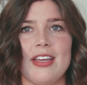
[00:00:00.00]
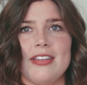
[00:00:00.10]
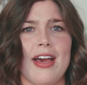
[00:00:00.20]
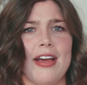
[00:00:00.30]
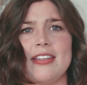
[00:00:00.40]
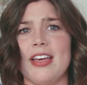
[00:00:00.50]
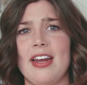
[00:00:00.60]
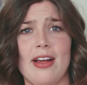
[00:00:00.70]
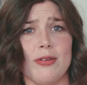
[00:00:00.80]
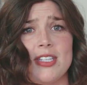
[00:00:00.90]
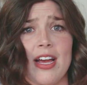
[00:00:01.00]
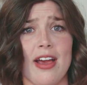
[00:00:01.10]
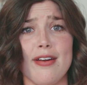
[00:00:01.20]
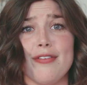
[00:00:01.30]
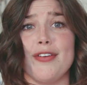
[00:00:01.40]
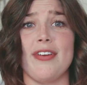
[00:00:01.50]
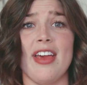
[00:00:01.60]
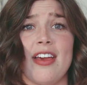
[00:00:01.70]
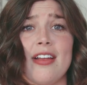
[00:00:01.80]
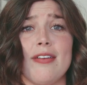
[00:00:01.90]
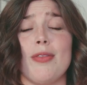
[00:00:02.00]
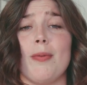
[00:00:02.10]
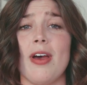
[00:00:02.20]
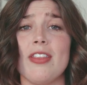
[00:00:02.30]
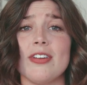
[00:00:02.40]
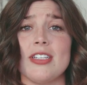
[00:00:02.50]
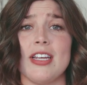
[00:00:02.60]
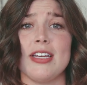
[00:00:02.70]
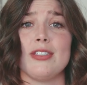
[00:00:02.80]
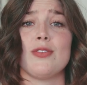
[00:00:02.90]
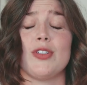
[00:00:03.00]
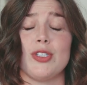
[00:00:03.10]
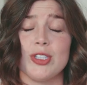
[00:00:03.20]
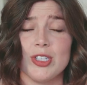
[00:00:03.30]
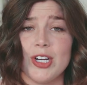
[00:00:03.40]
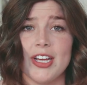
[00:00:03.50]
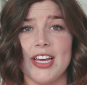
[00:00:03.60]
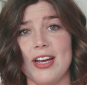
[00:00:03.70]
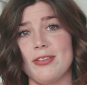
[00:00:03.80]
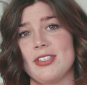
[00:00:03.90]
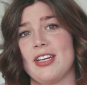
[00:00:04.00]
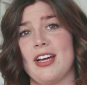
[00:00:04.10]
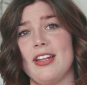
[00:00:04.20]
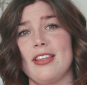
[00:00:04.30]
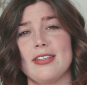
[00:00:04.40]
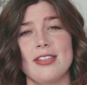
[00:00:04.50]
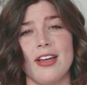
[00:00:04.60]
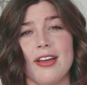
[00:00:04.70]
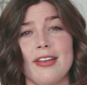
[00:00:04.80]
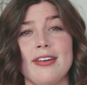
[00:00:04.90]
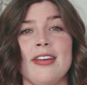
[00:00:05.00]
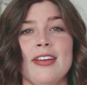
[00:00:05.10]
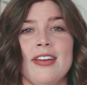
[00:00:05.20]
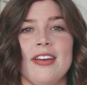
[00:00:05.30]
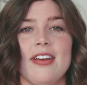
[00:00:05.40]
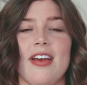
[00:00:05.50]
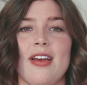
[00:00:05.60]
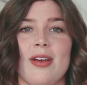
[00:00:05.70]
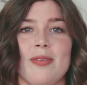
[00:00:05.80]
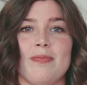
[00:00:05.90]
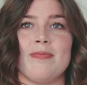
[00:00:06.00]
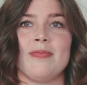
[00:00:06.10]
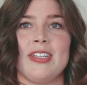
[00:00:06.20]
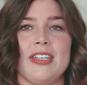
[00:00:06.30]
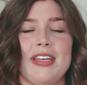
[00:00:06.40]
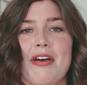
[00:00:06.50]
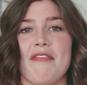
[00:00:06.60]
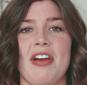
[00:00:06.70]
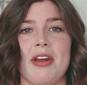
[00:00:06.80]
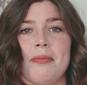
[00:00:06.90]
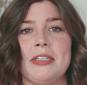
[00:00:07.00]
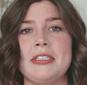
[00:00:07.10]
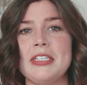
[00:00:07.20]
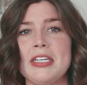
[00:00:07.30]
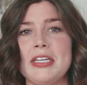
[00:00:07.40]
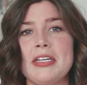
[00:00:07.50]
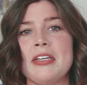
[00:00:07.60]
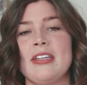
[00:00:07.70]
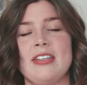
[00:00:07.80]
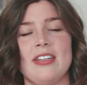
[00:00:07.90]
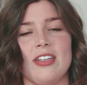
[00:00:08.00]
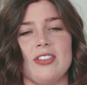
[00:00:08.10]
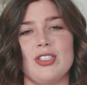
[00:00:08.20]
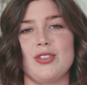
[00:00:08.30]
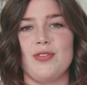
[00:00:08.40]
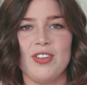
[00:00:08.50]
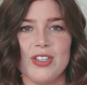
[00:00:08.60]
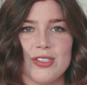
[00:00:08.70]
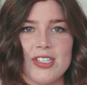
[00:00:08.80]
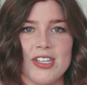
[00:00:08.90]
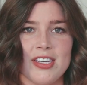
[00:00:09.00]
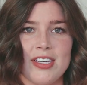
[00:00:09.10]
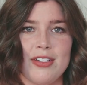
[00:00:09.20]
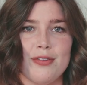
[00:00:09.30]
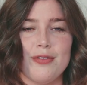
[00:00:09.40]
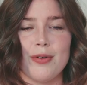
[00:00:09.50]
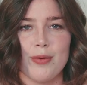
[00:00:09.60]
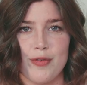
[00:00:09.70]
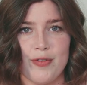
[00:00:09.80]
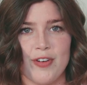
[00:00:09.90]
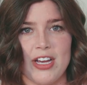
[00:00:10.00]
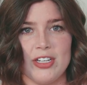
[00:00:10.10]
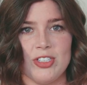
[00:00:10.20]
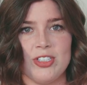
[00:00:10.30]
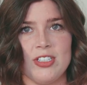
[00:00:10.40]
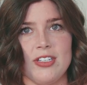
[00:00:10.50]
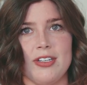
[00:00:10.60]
Get outside if you can. If the weather's nice, for sure, get outside. The sun, vitamin D, it just feels good and you feel refreshed.